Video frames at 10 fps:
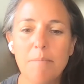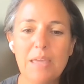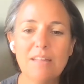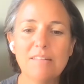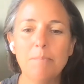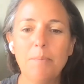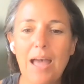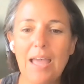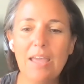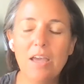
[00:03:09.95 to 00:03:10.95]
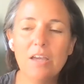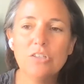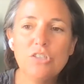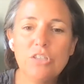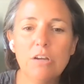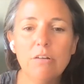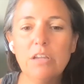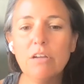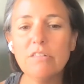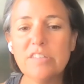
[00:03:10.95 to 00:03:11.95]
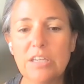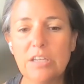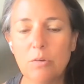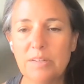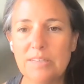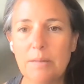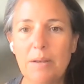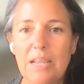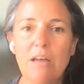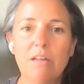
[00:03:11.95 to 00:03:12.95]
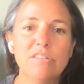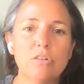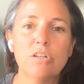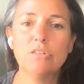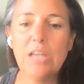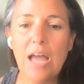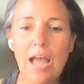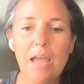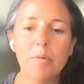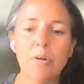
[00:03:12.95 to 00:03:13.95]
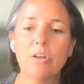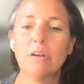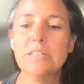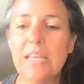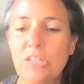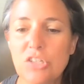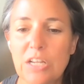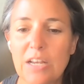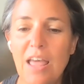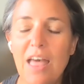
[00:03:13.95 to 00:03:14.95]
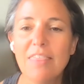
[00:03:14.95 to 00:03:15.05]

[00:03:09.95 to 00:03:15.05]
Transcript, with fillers: because by sharing your skill with somebody else or your time or your attention,